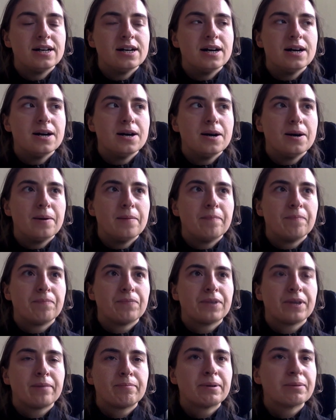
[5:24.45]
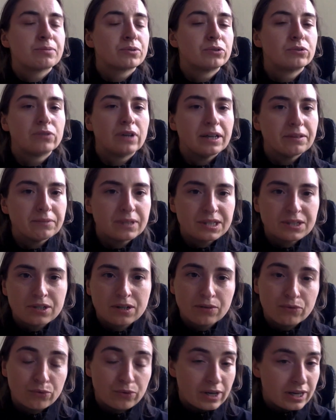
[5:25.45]
People who run
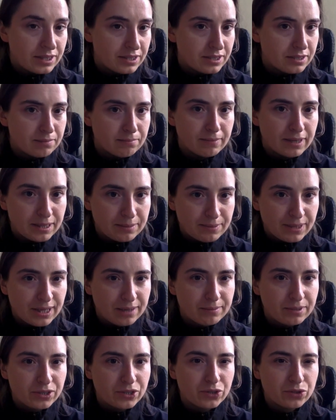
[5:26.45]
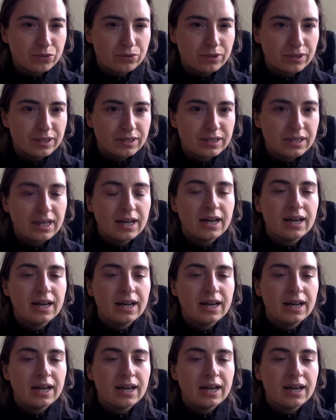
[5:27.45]
restaurants might be able to do it.